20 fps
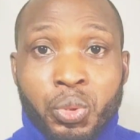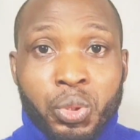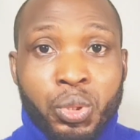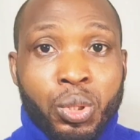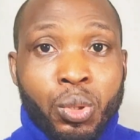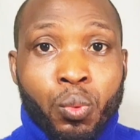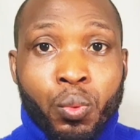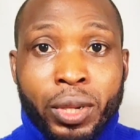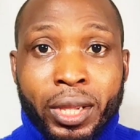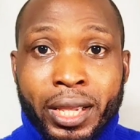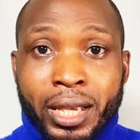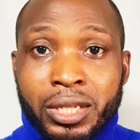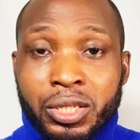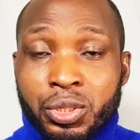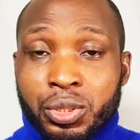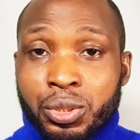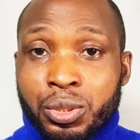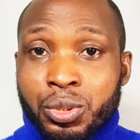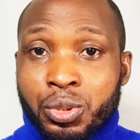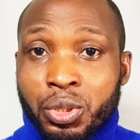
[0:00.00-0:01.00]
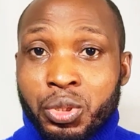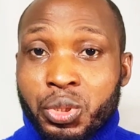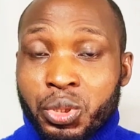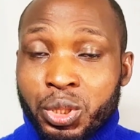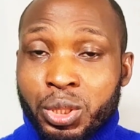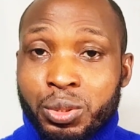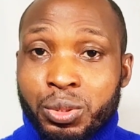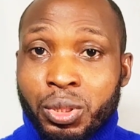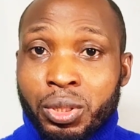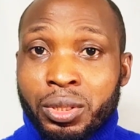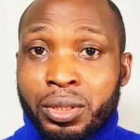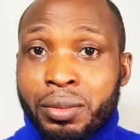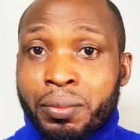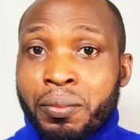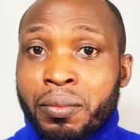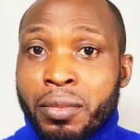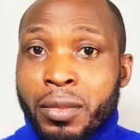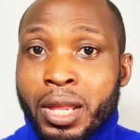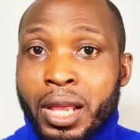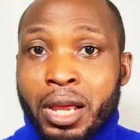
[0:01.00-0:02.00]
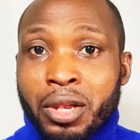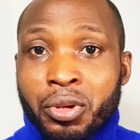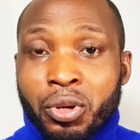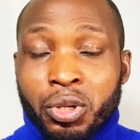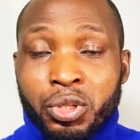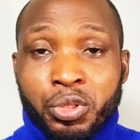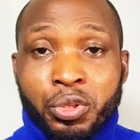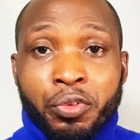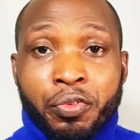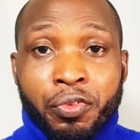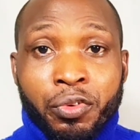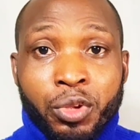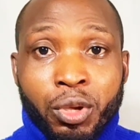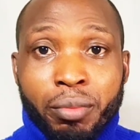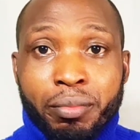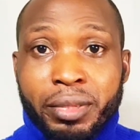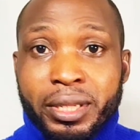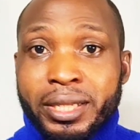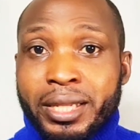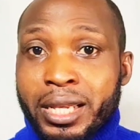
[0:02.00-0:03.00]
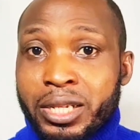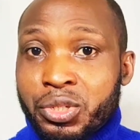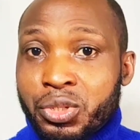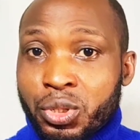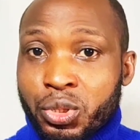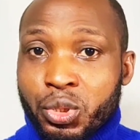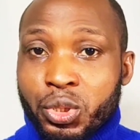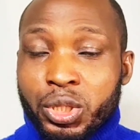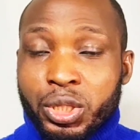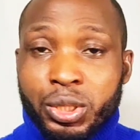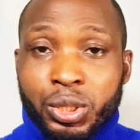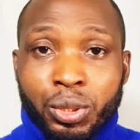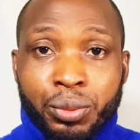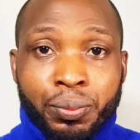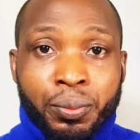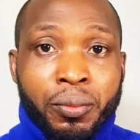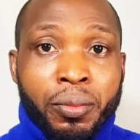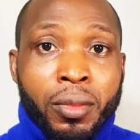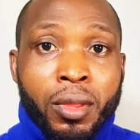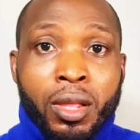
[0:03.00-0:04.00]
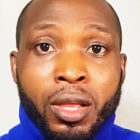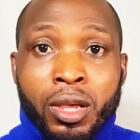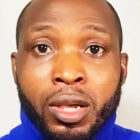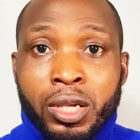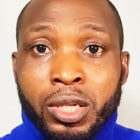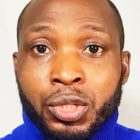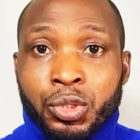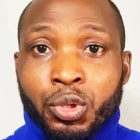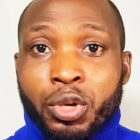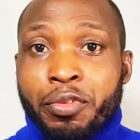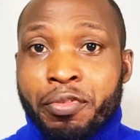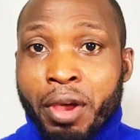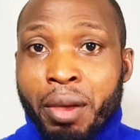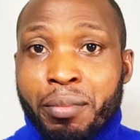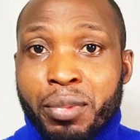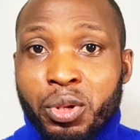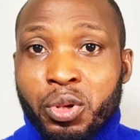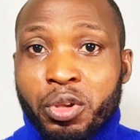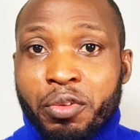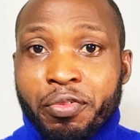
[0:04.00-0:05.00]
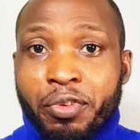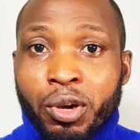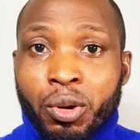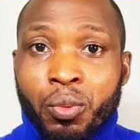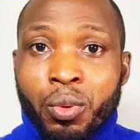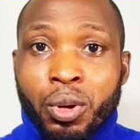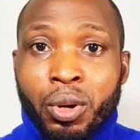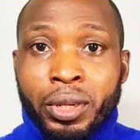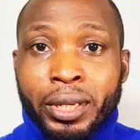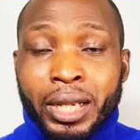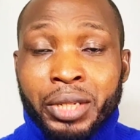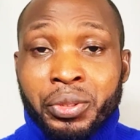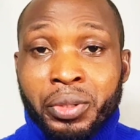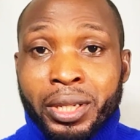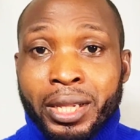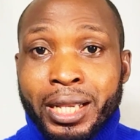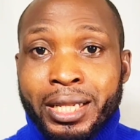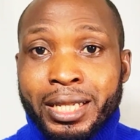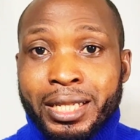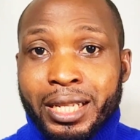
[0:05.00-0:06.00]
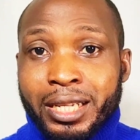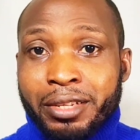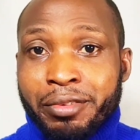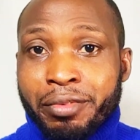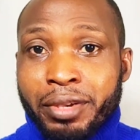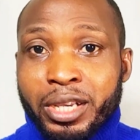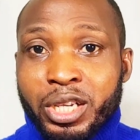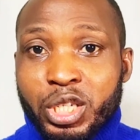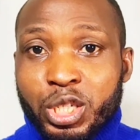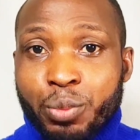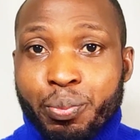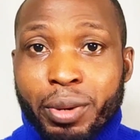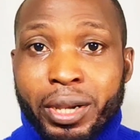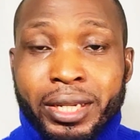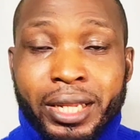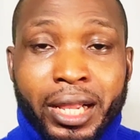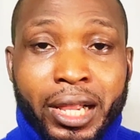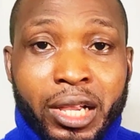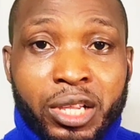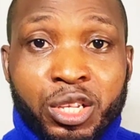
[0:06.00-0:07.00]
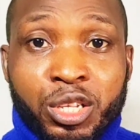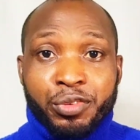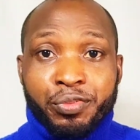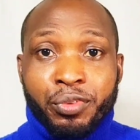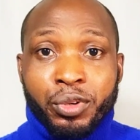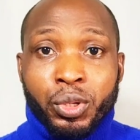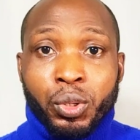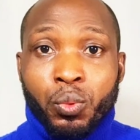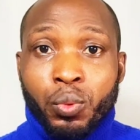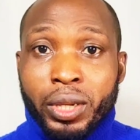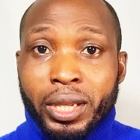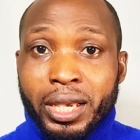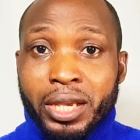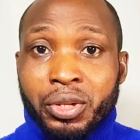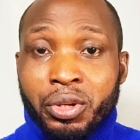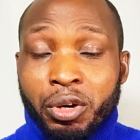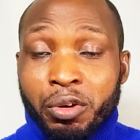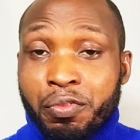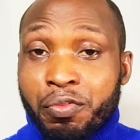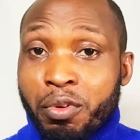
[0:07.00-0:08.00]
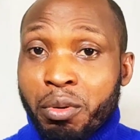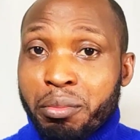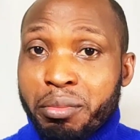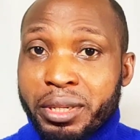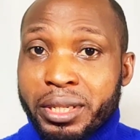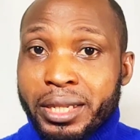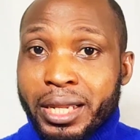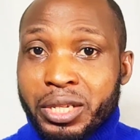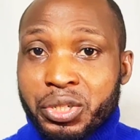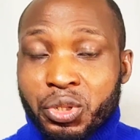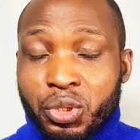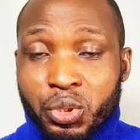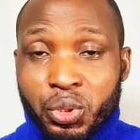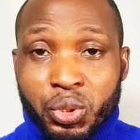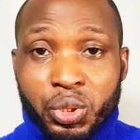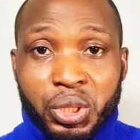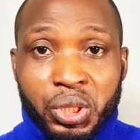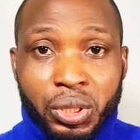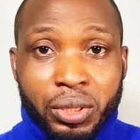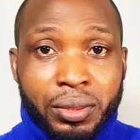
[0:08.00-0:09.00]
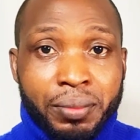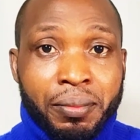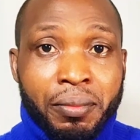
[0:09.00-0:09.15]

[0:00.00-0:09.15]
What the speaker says: your weekend subscription and also for your midnight subscription. So if you have been looking for a way on how to get it at a very cheaper rate that I can use for your weekend or for midnight subscription,